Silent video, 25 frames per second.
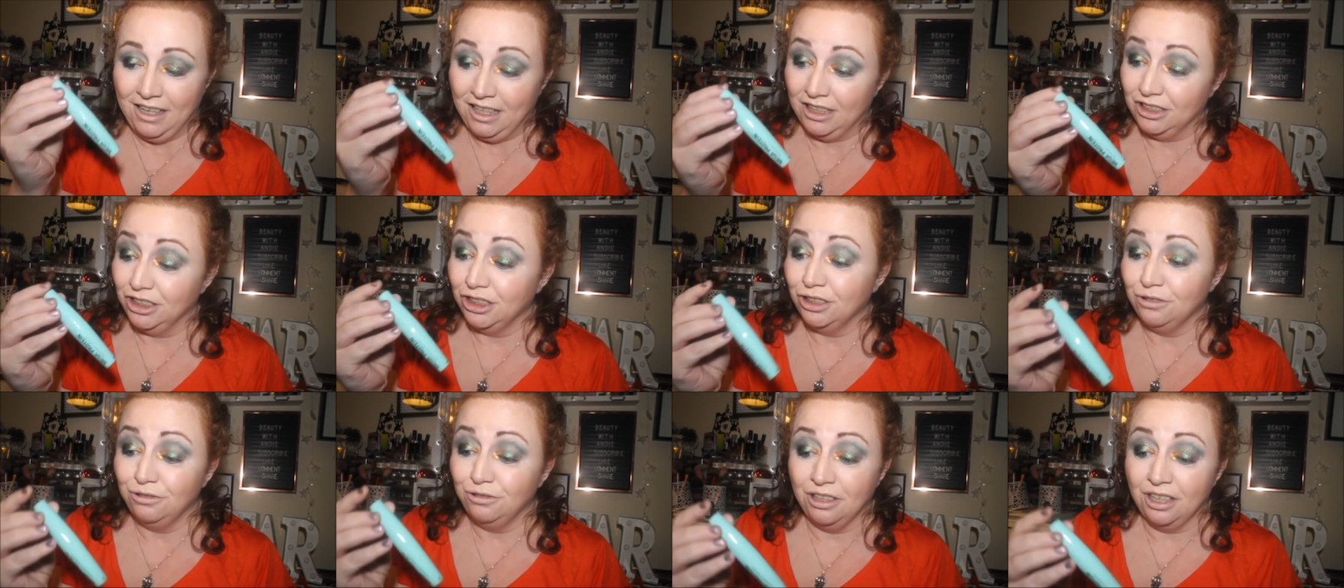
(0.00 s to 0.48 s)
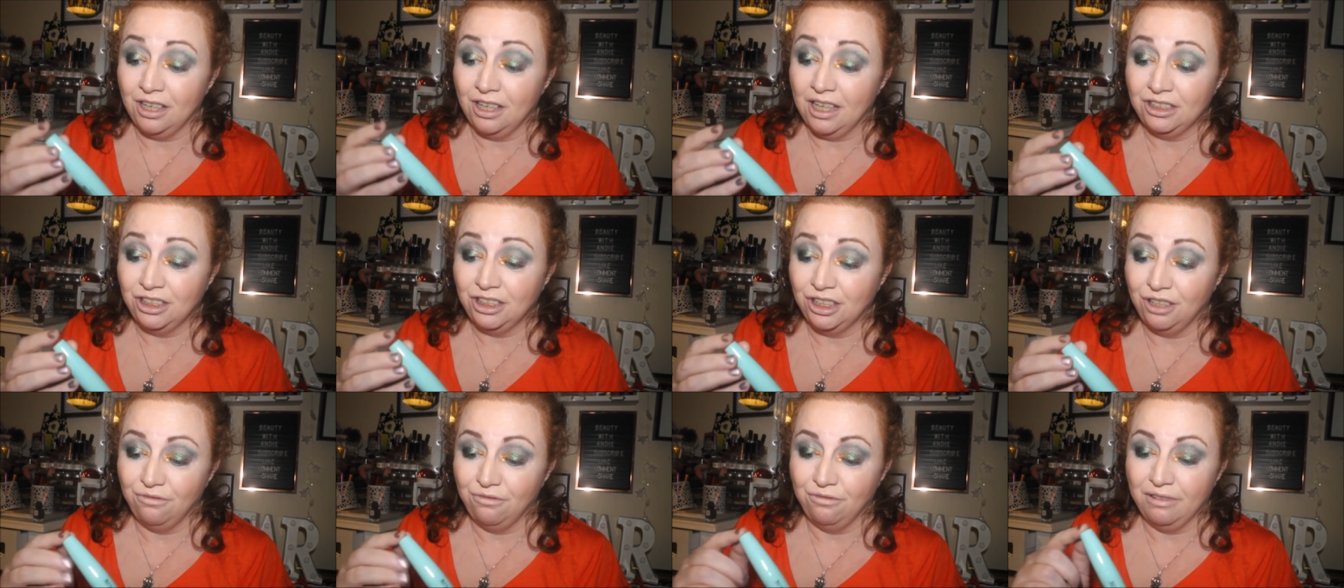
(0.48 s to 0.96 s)
I should I
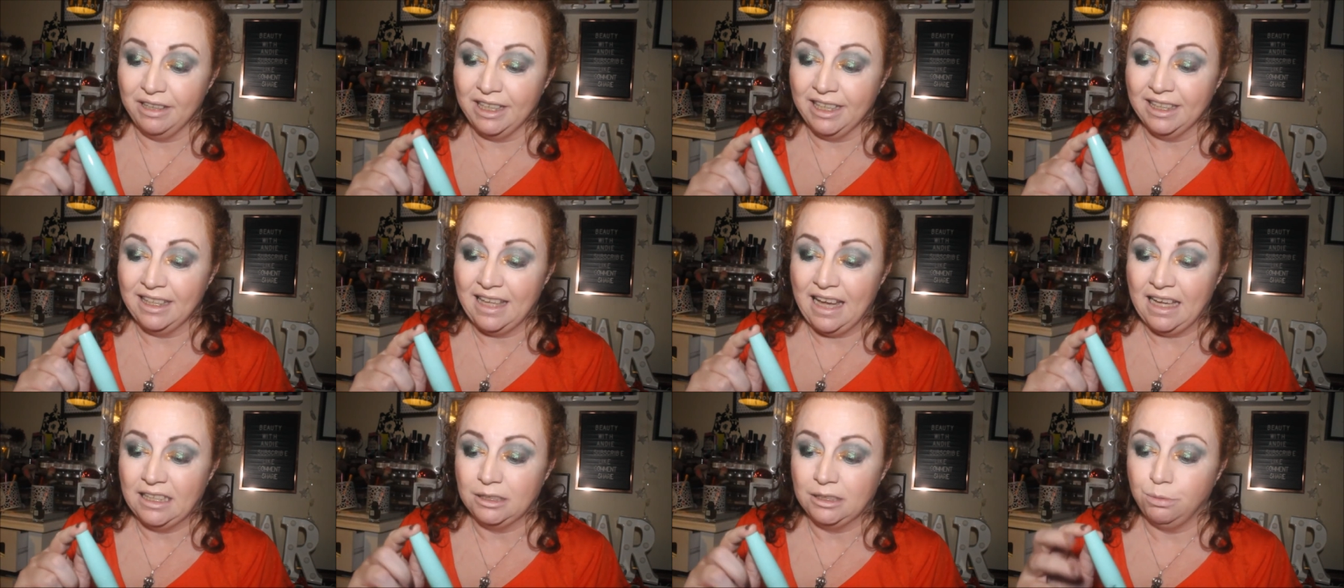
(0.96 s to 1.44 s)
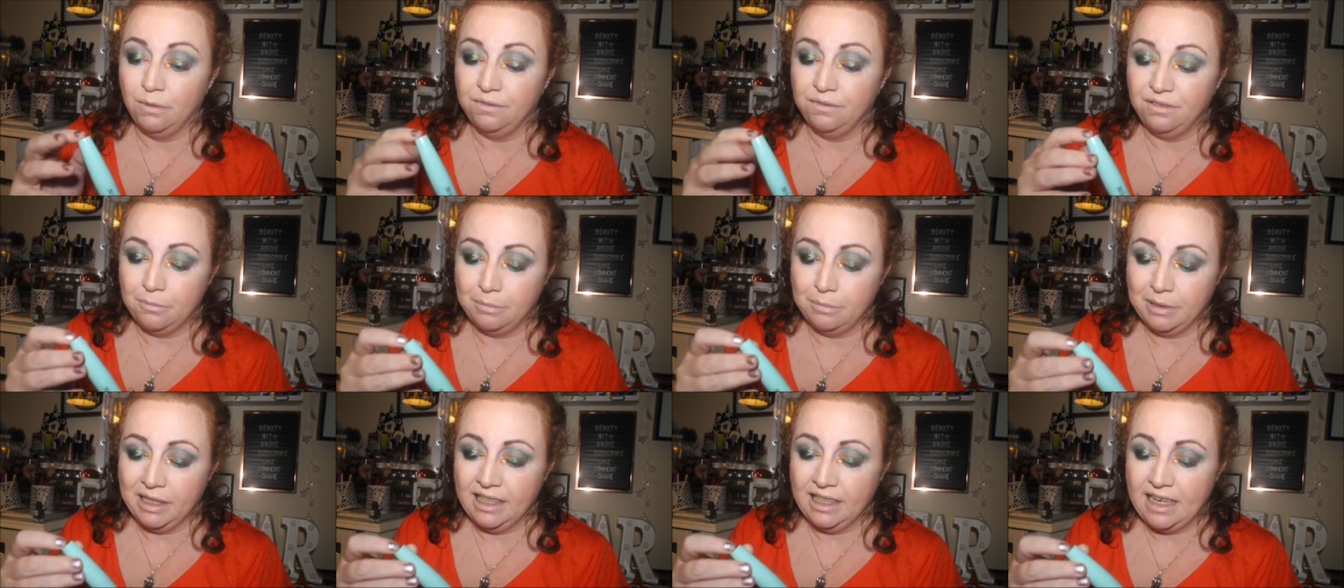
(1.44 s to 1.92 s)
should have realised with
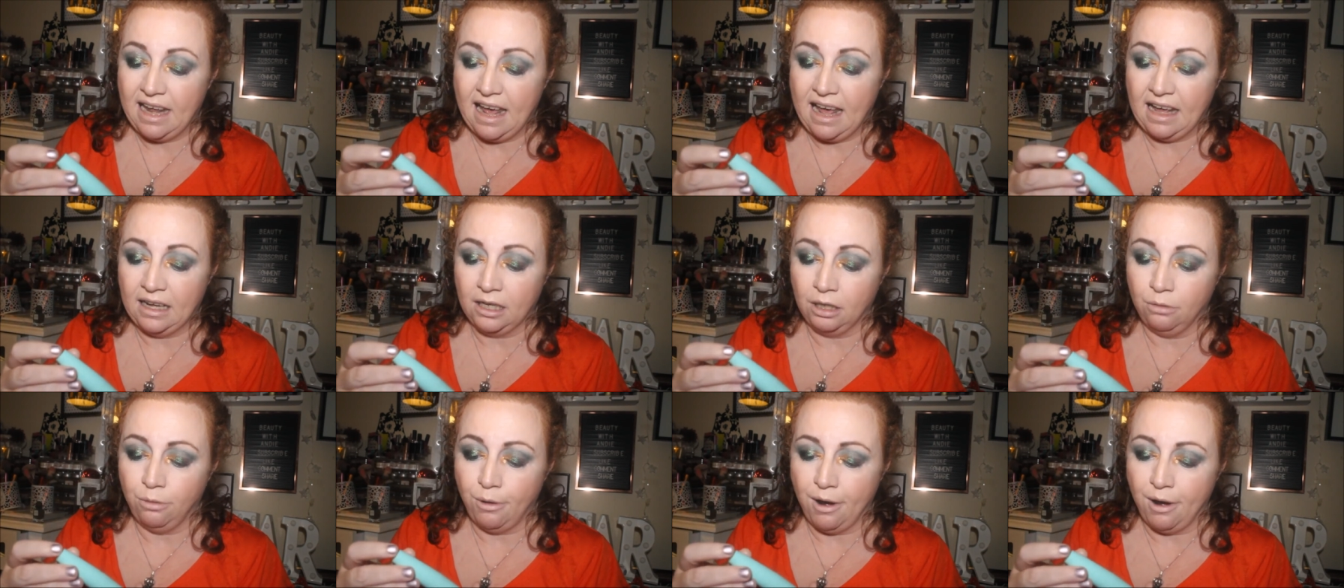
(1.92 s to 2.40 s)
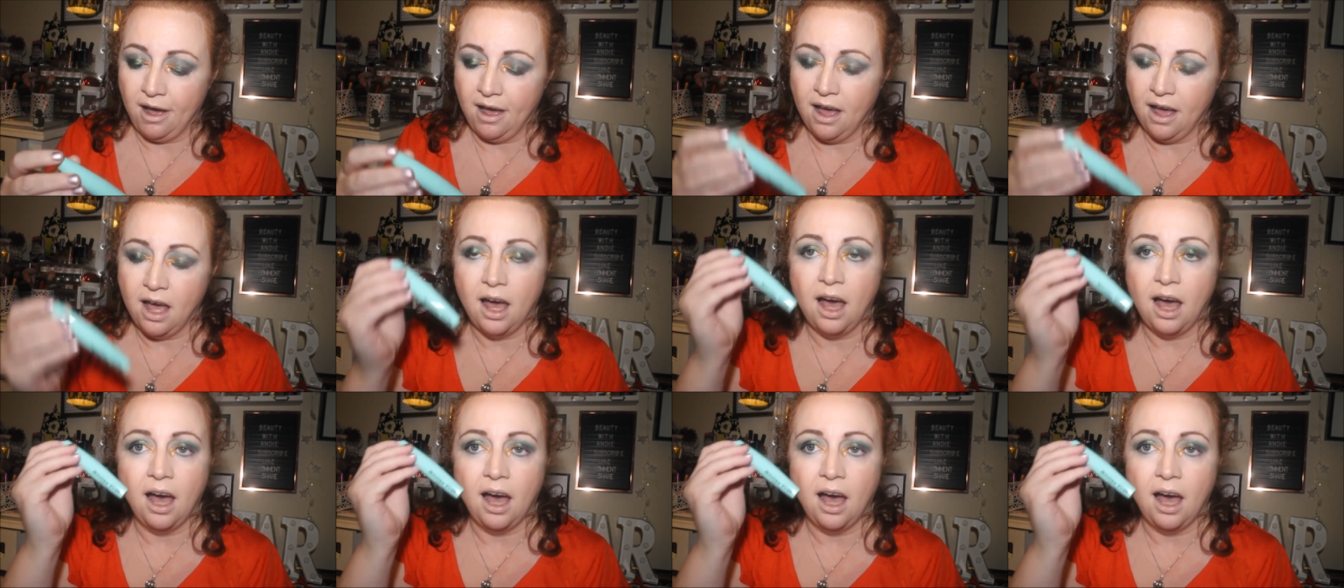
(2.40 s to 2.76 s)
it being aqua.